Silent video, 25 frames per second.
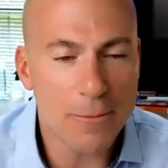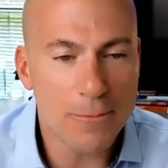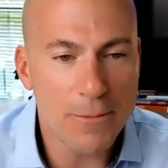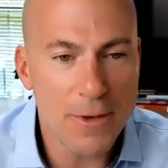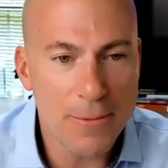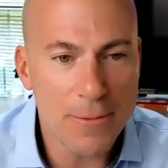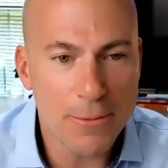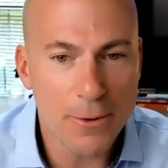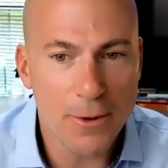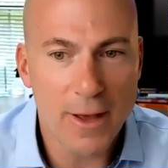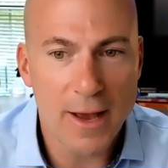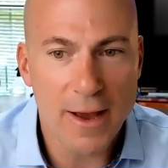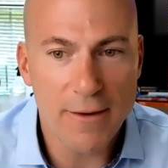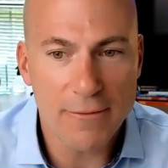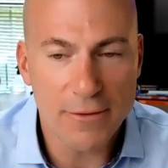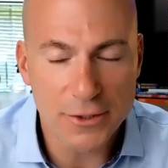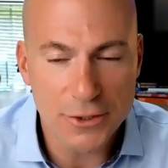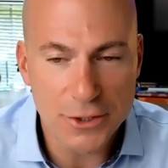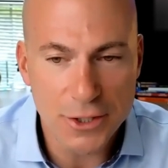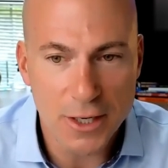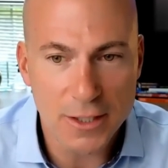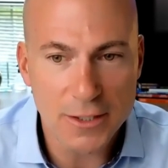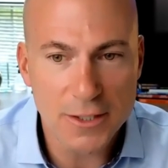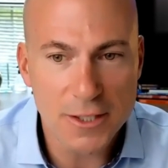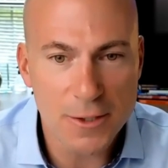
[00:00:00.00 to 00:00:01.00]
when people have
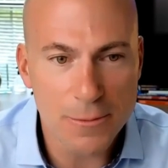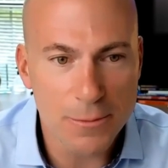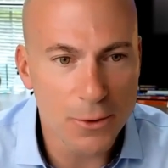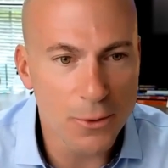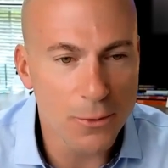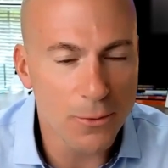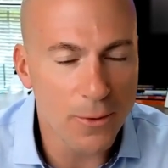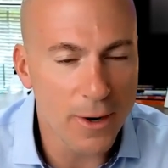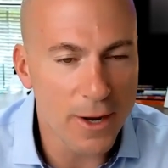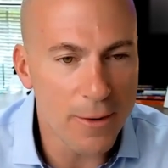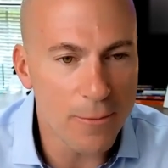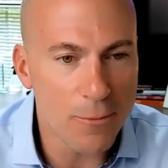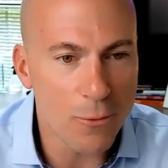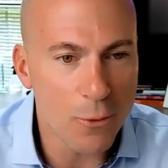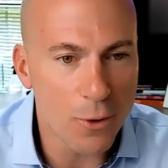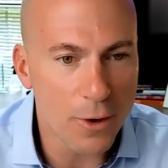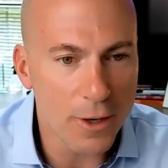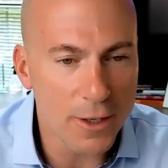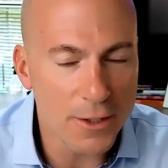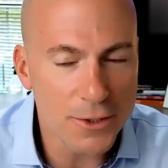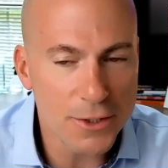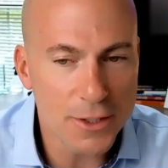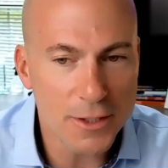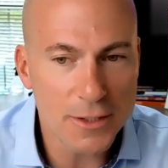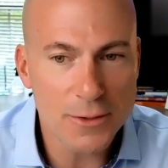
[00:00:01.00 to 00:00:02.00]
adjustable rate
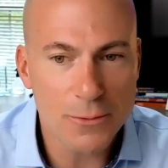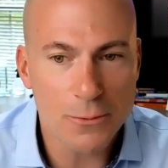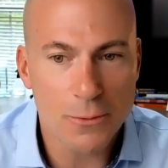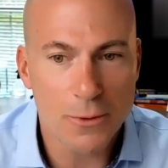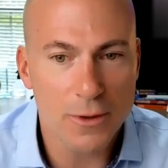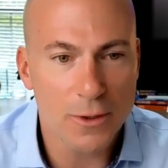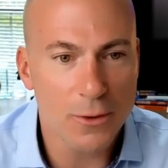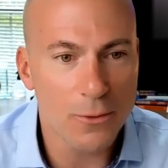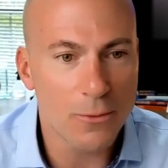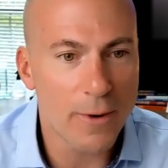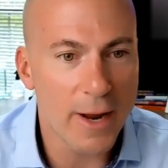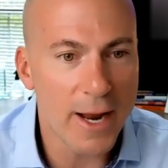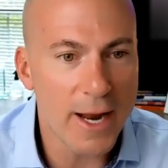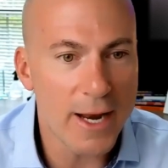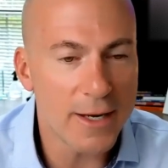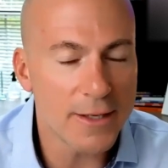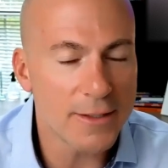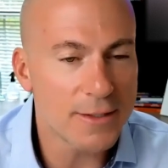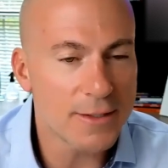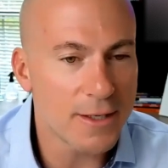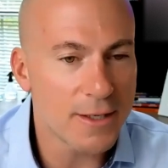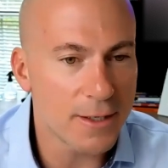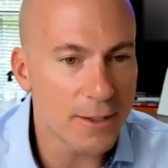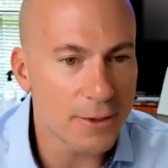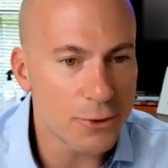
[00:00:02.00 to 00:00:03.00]
mortgages where the rate
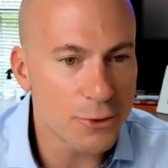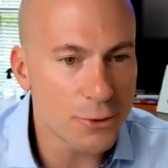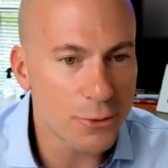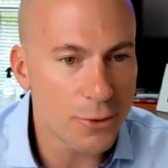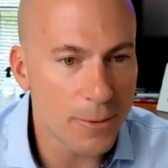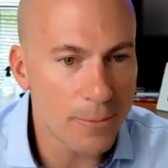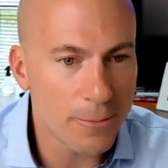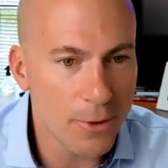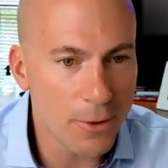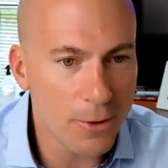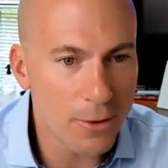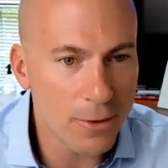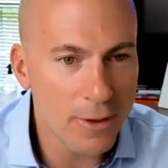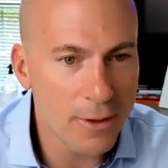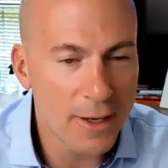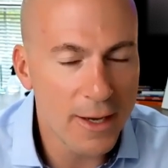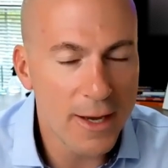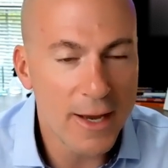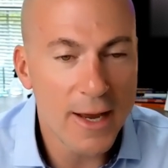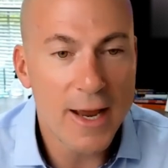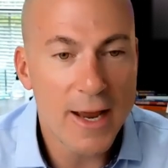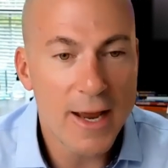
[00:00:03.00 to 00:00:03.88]
is going to triple,